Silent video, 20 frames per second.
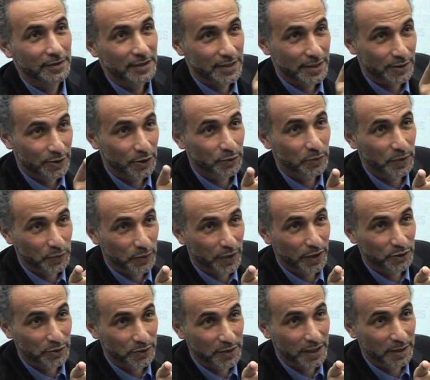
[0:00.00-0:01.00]
Is it not what we
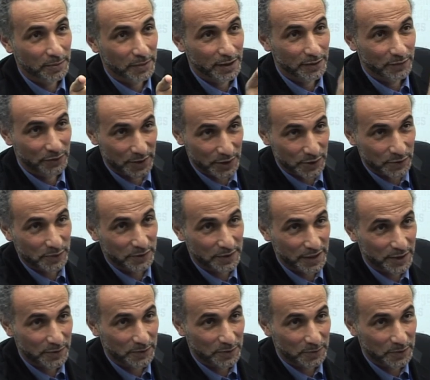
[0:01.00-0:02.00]
are talking about,
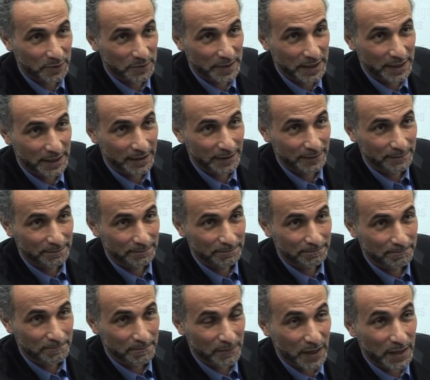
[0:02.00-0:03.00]
faithfulness from the beginning?
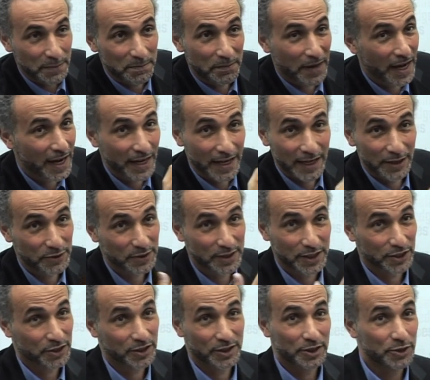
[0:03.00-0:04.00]
My
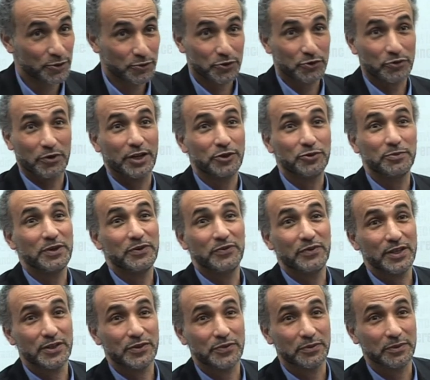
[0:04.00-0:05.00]
education is to try to be
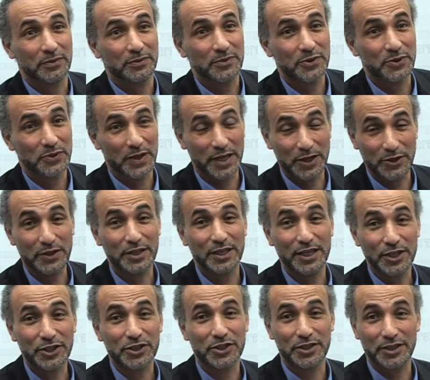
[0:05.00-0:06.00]
faithful. So
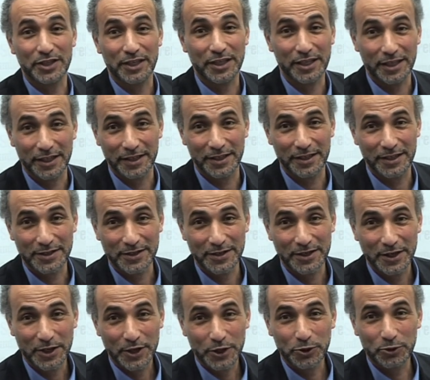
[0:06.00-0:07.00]
education is
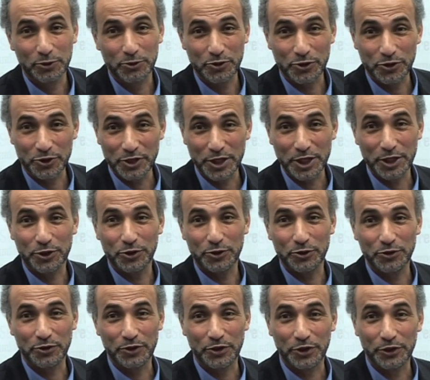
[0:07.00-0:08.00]
to stick
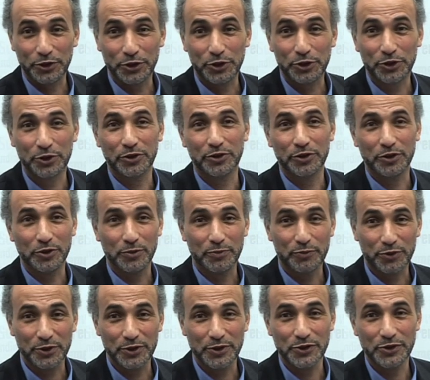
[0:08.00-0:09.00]
to the eternal
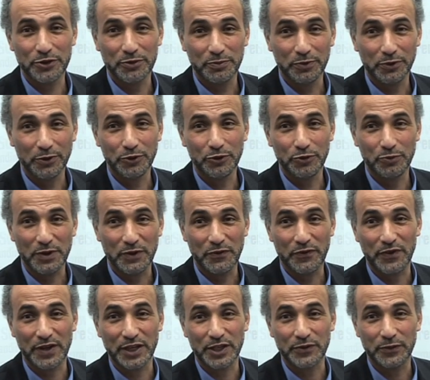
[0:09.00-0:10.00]
principle to be
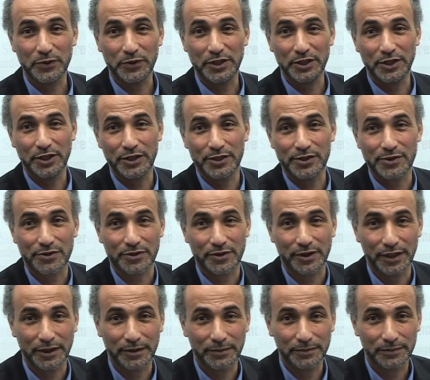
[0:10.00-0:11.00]
faithful in history.